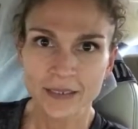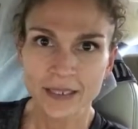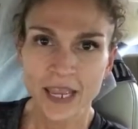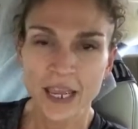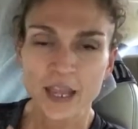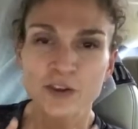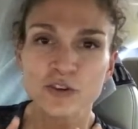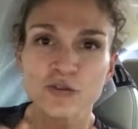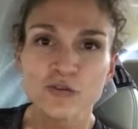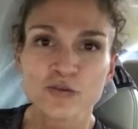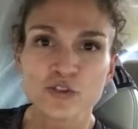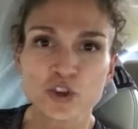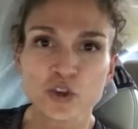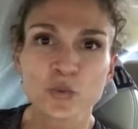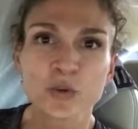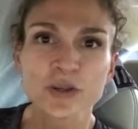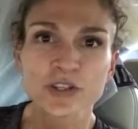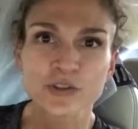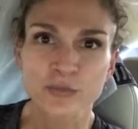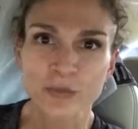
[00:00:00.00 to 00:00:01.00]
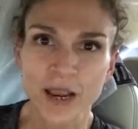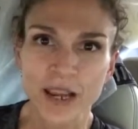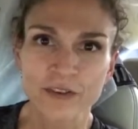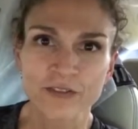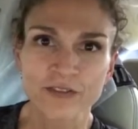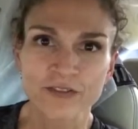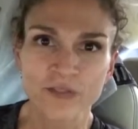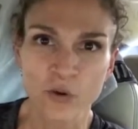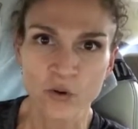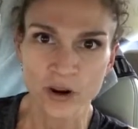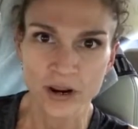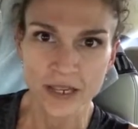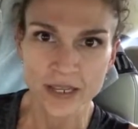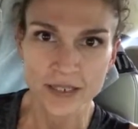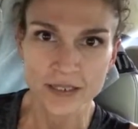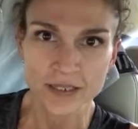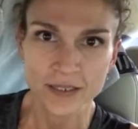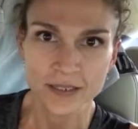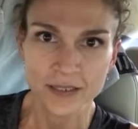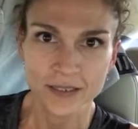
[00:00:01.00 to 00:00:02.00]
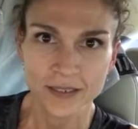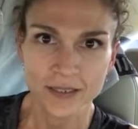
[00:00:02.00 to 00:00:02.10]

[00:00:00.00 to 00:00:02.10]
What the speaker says: and you do what's right for it,